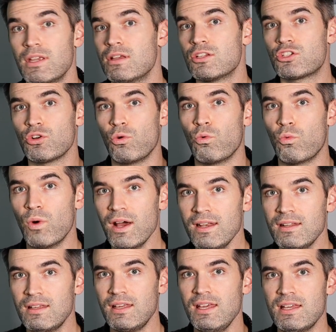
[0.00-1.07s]
So what
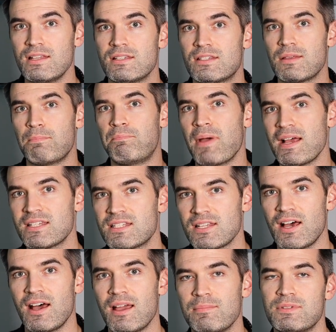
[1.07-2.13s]
is the best
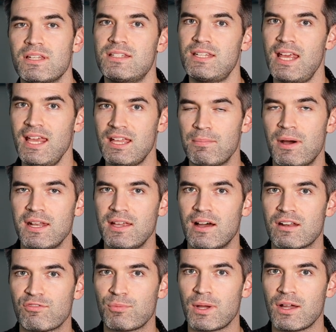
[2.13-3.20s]
time to take money out
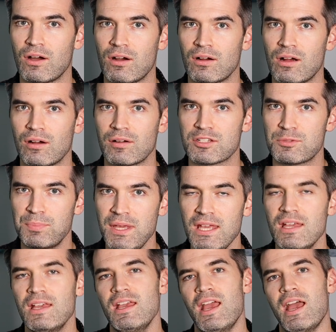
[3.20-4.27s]
of my RRSP,
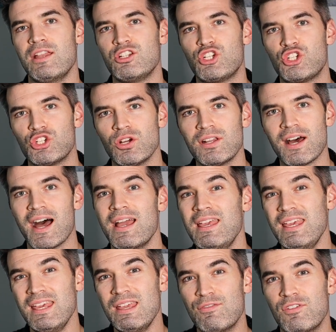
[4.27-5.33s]
and should I
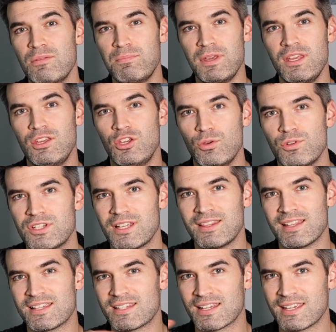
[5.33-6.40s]
even be using
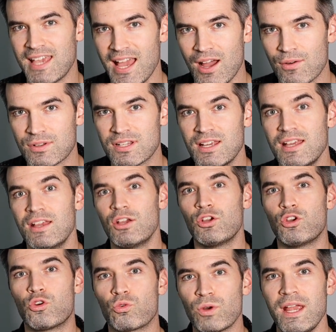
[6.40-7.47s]
this account?
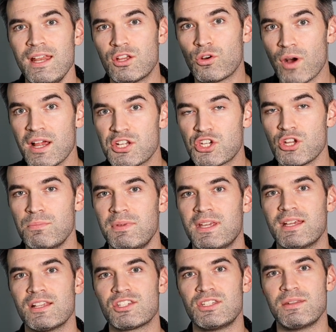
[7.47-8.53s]
Great question,
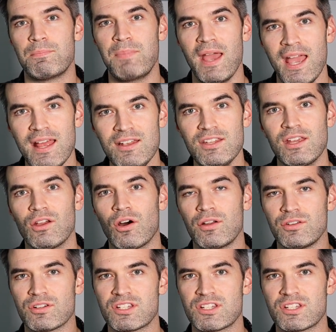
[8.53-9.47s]
because depending on your